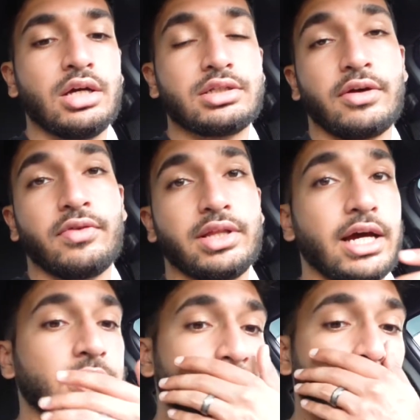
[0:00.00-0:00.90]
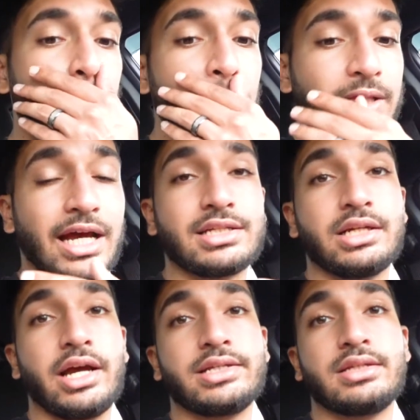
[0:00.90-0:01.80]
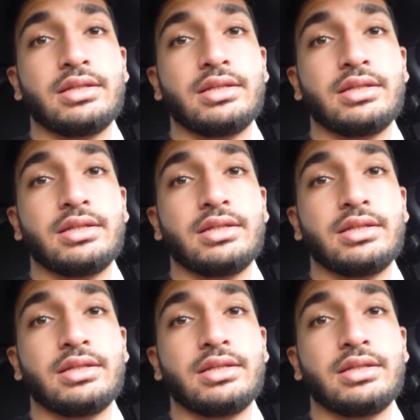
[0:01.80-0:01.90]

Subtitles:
stuff like that. So that's nice.